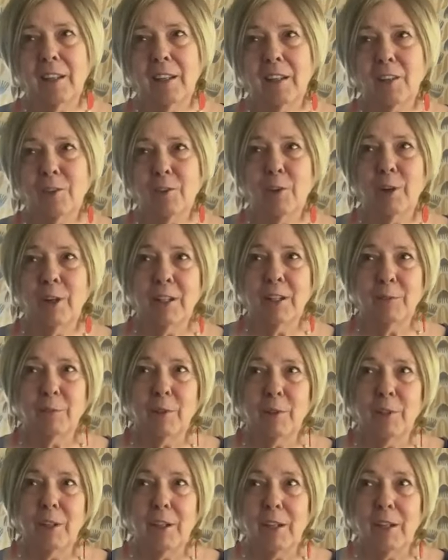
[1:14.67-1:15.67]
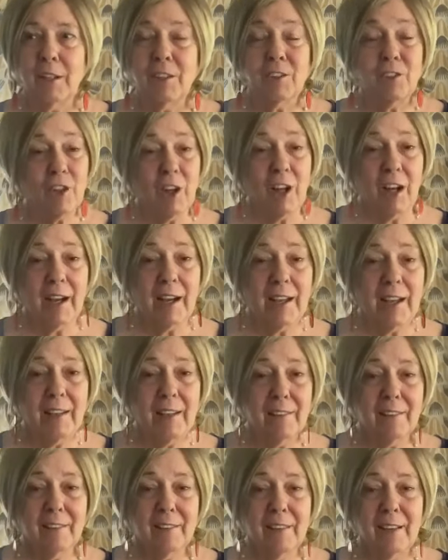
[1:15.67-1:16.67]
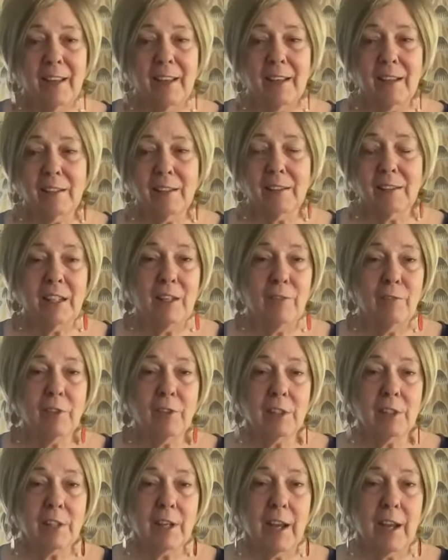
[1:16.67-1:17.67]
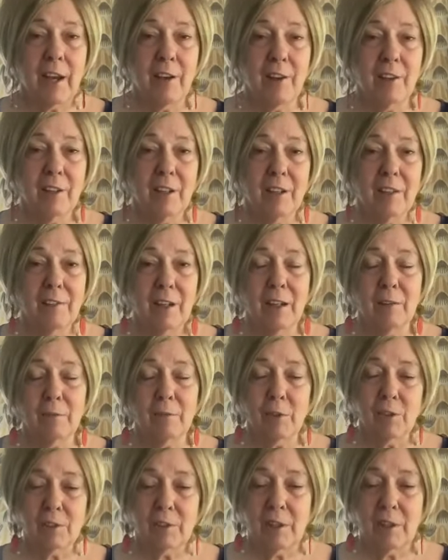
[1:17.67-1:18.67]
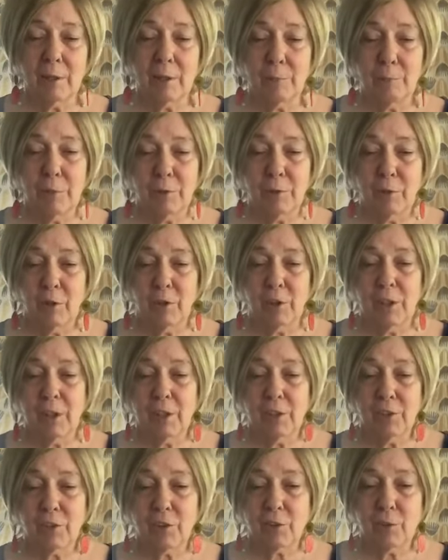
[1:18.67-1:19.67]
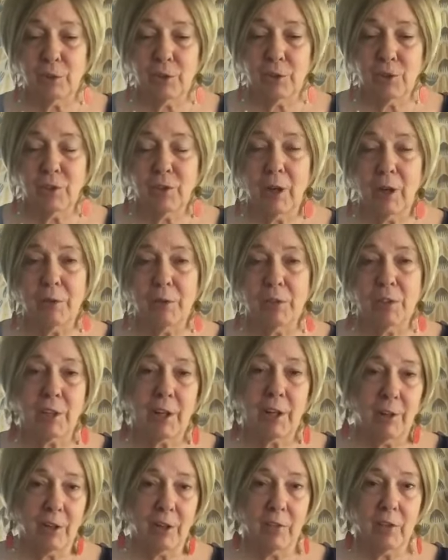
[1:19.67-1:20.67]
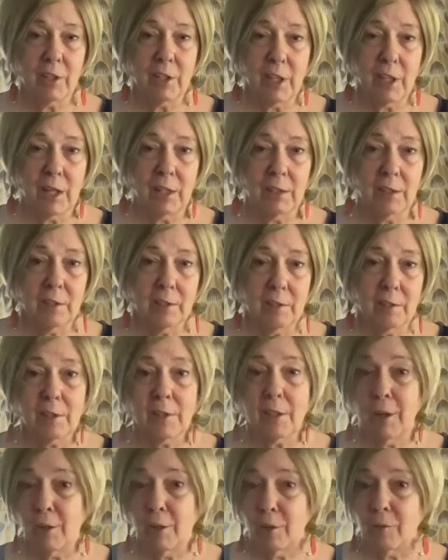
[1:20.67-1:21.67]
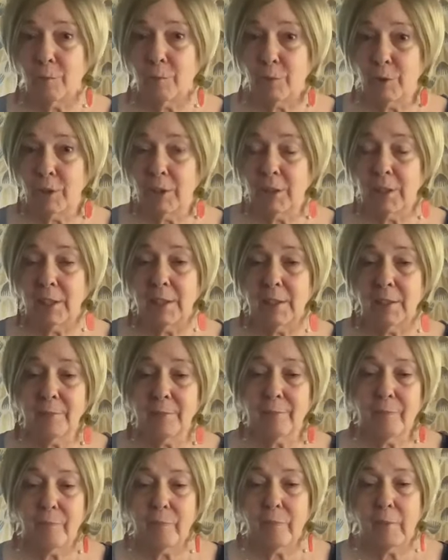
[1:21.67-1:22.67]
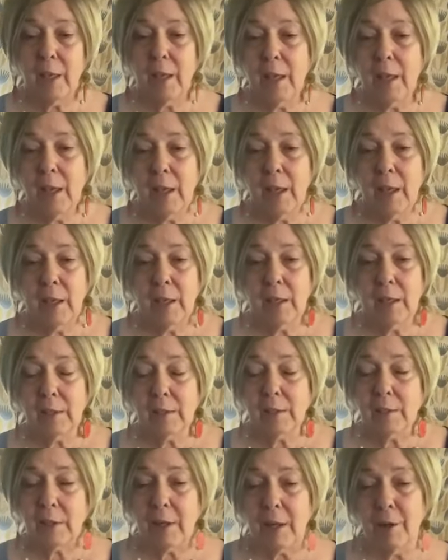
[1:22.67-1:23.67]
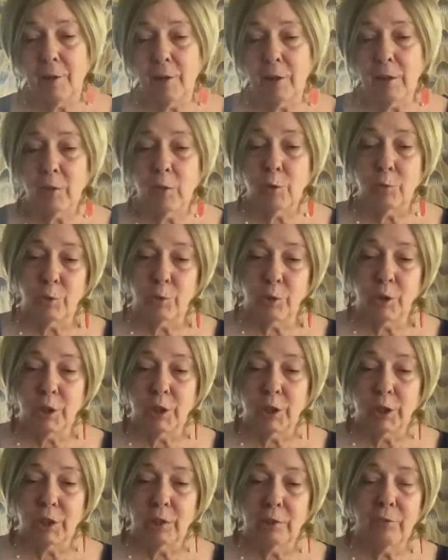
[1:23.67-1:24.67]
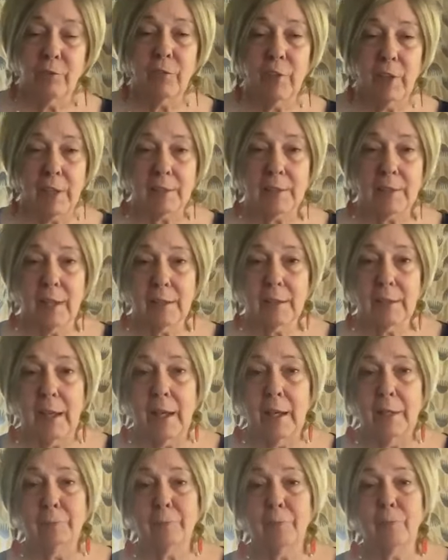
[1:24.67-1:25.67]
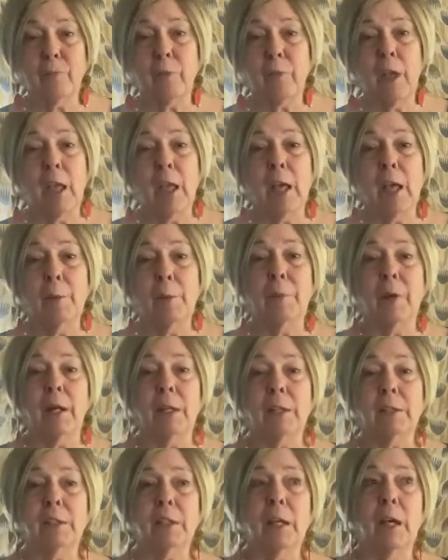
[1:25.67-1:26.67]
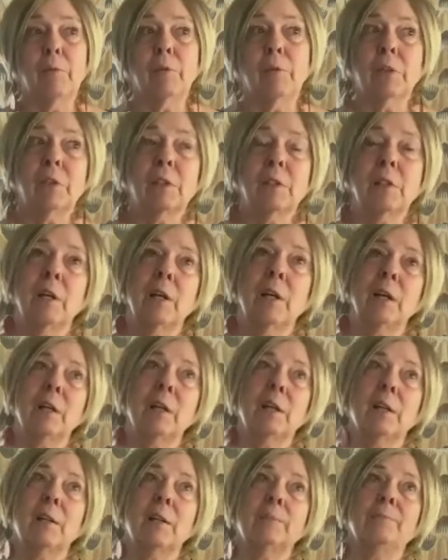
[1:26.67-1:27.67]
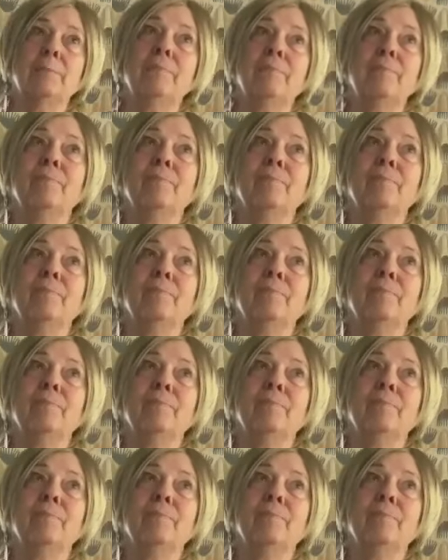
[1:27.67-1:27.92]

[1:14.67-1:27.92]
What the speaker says: incredibly shy and even scared. I was in a parochial school, so I was scared of the nuns and scared of bullies and scared of the ruler and things like that. But I was, I